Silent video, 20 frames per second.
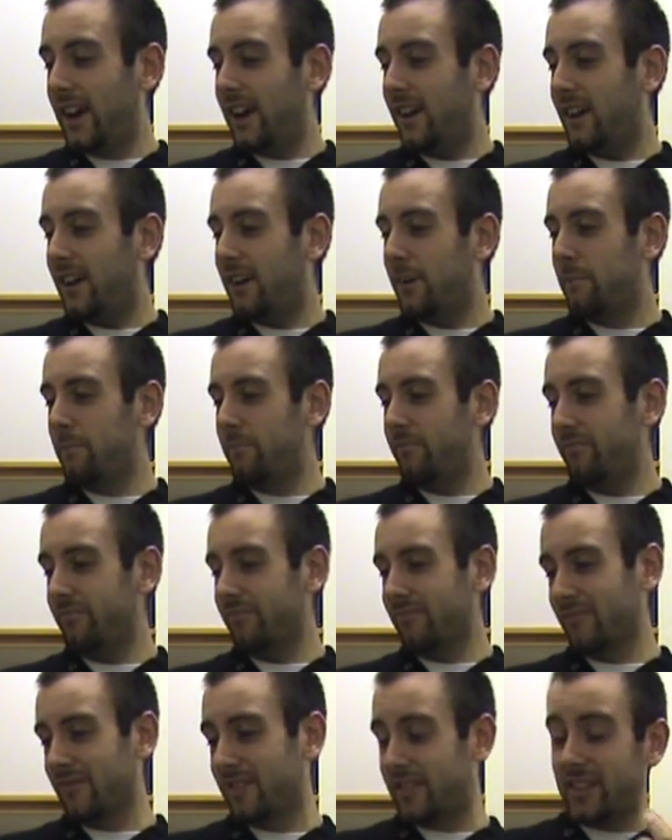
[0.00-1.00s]
Um,
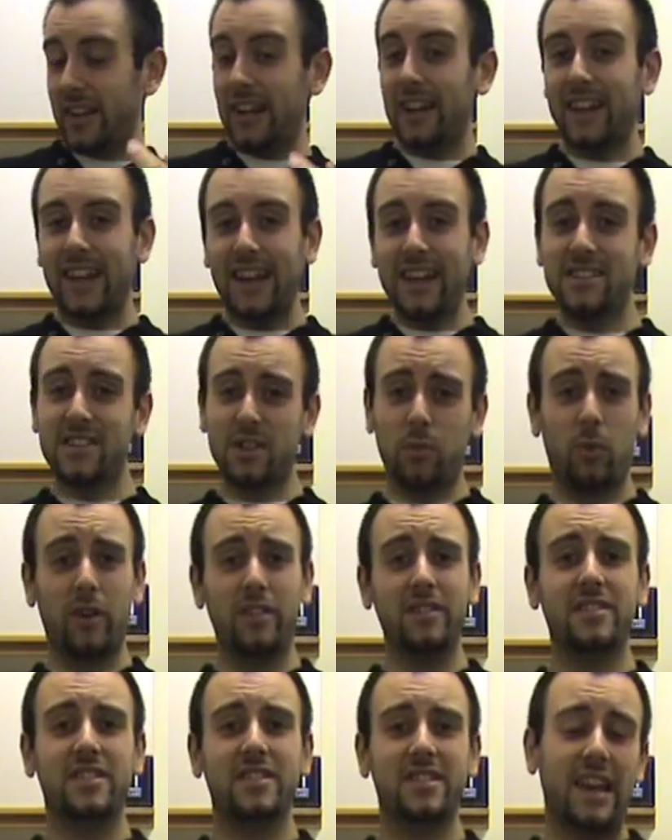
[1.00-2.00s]
I guess the
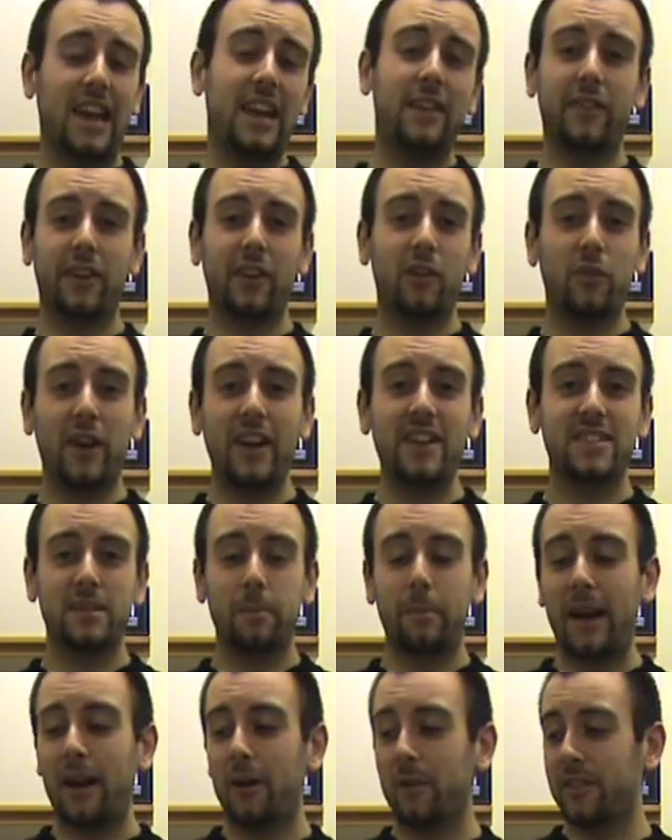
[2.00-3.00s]
one saving grace
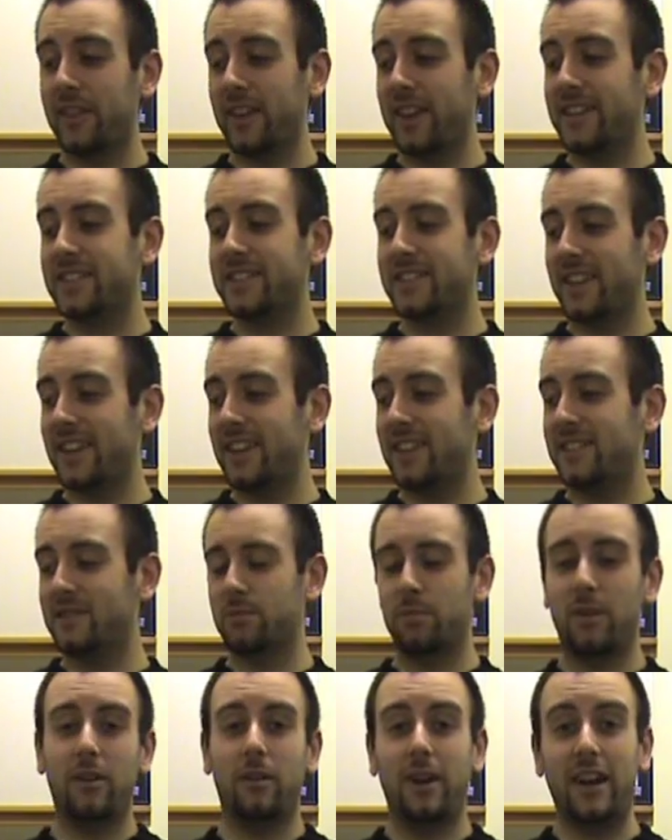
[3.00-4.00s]
about this
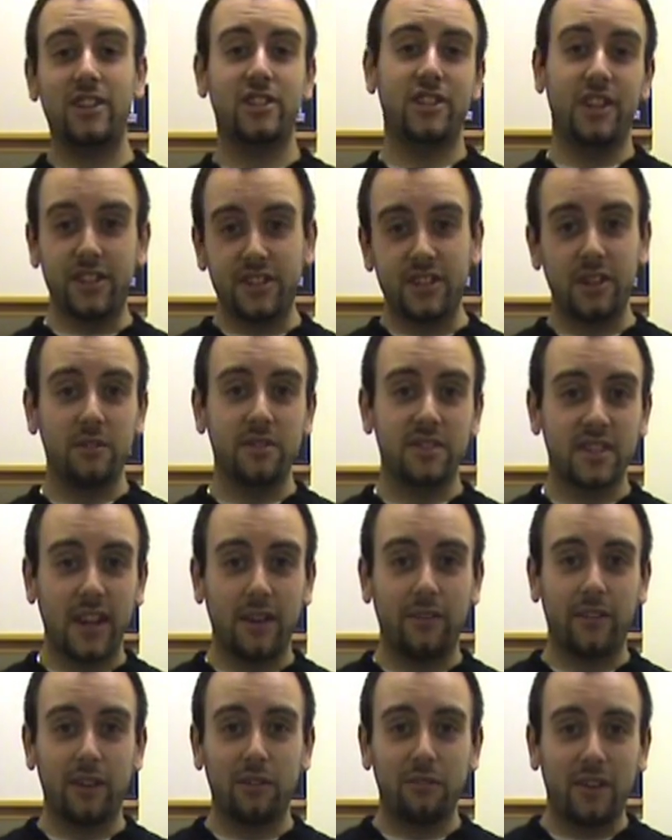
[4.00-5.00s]
is, well, actually two
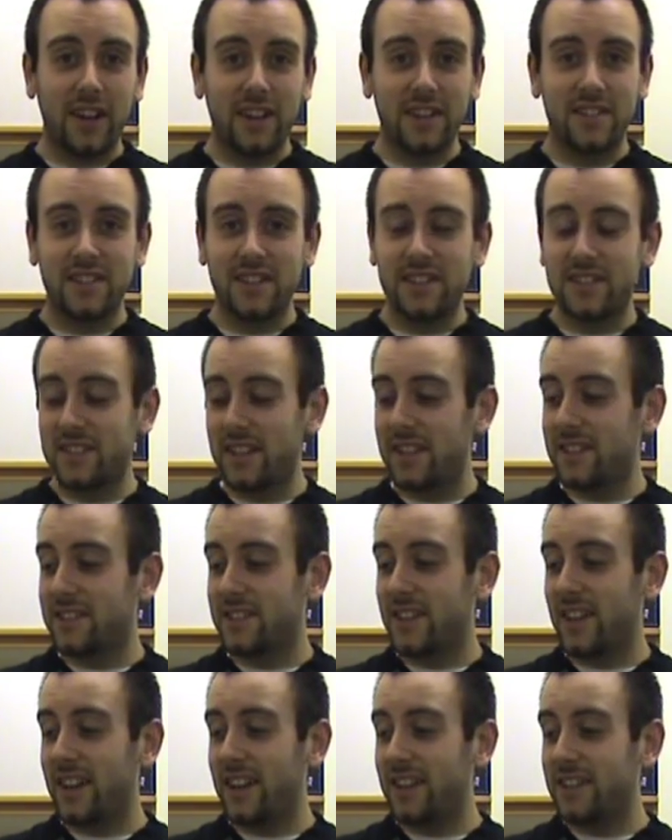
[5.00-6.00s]
saving graces,
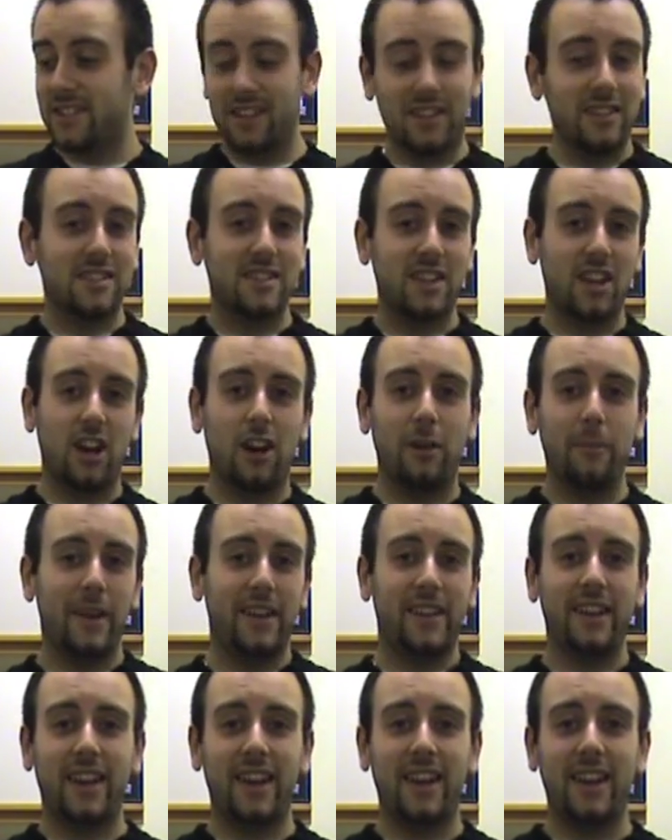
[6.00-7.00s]
is that it does come
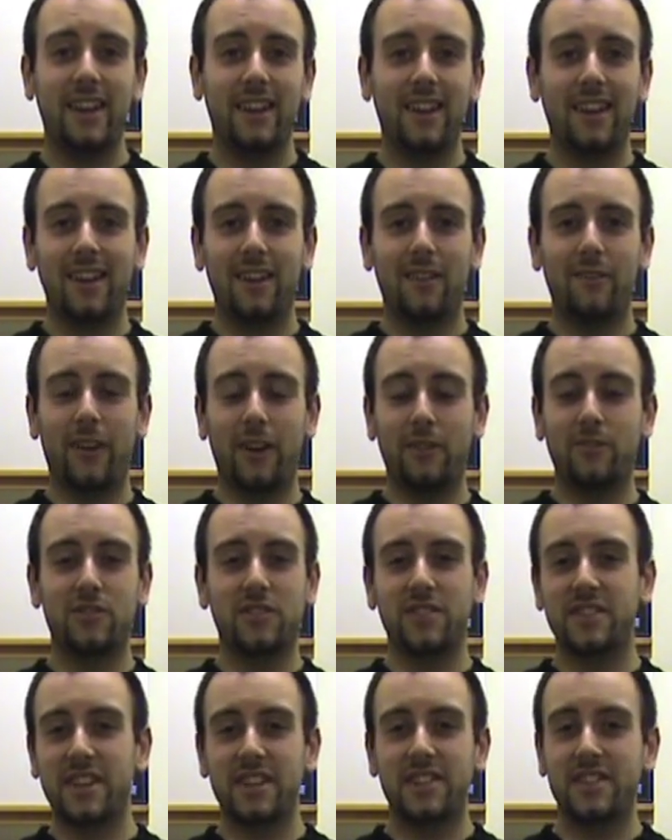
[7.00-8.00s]
in a
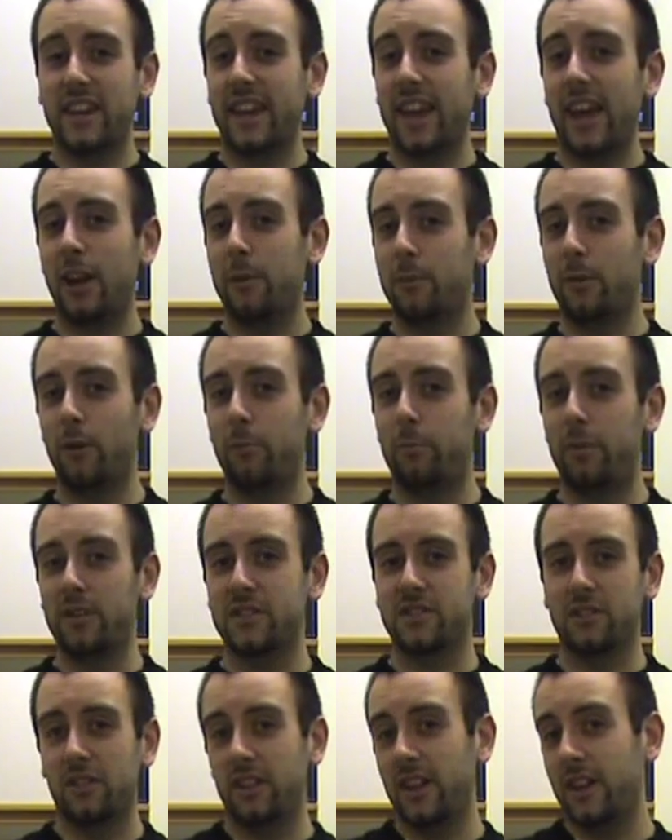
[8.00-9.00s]
568ml
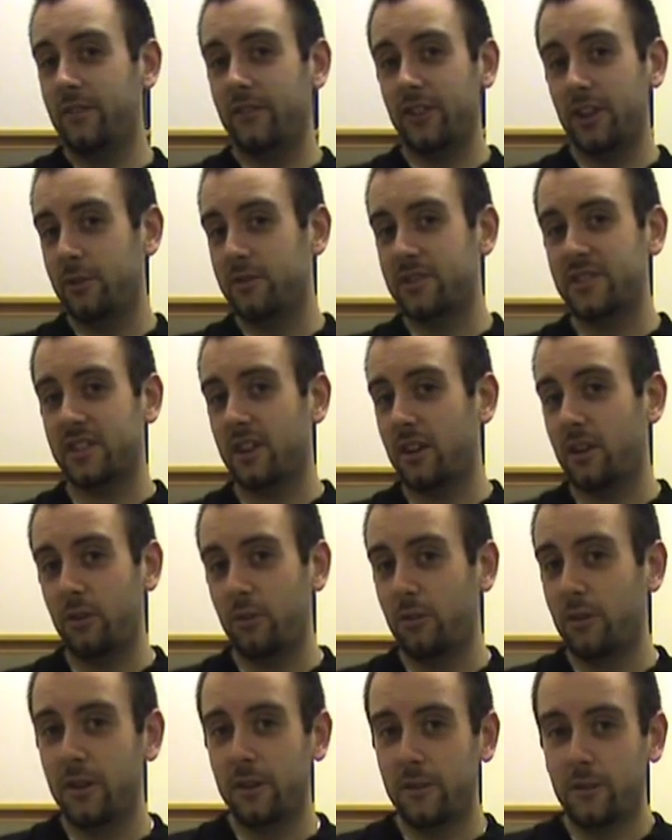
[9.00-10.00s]
bottle if you
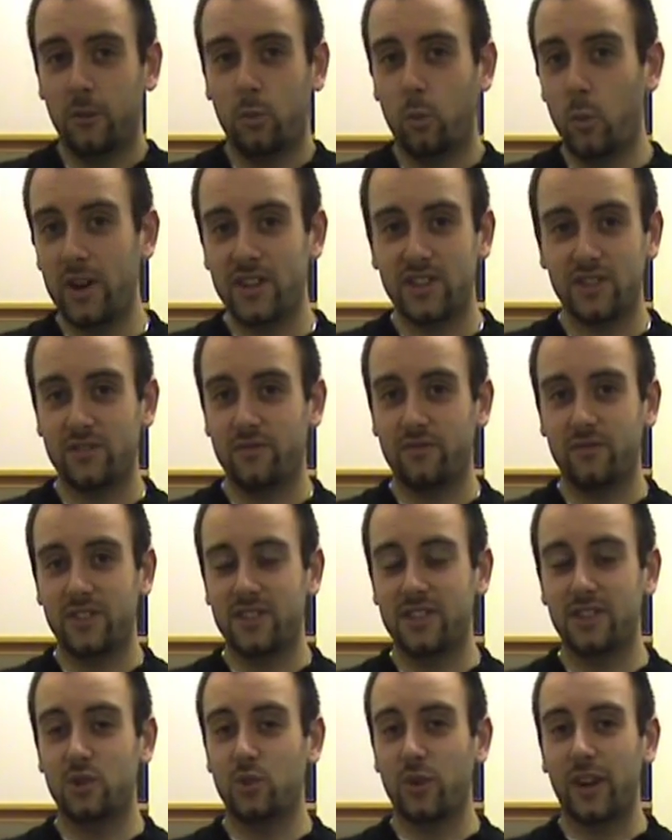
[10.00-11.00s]
so wish
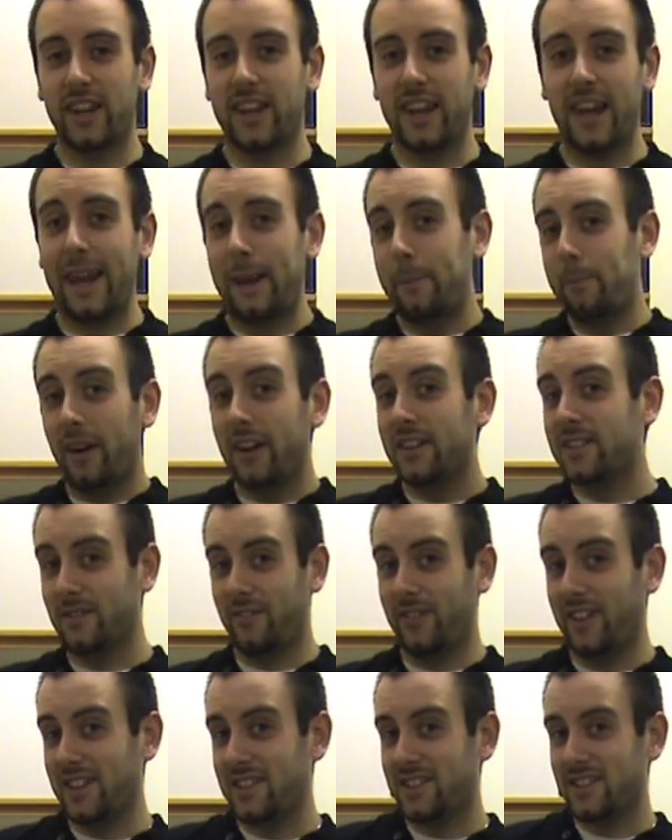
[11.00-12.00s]
to drink a pint
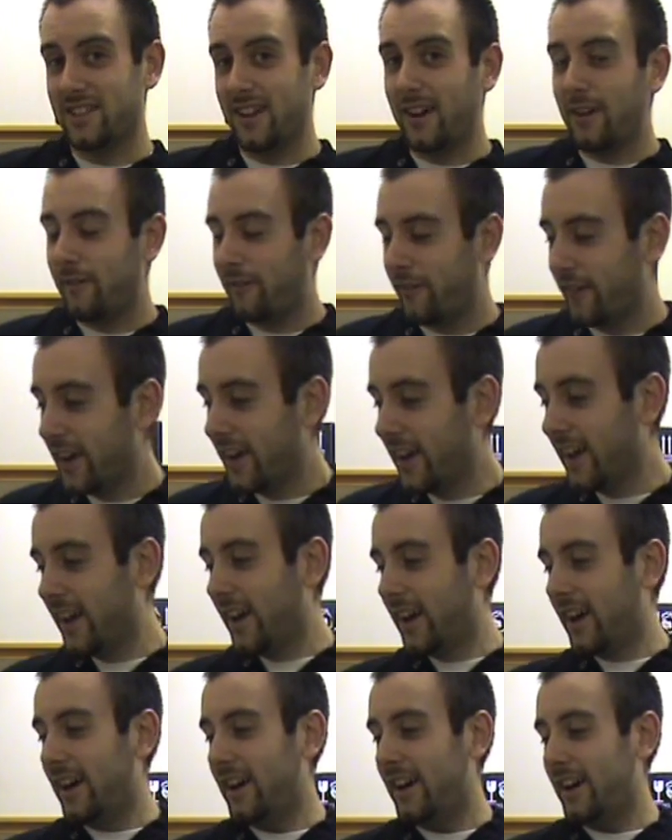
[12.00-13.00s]
of this
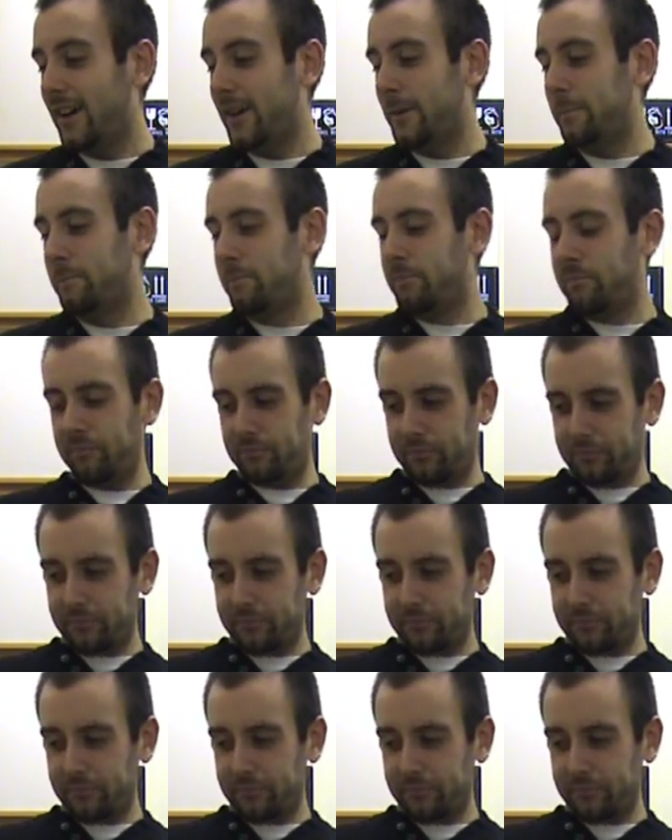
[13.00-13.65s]
stuff. Um,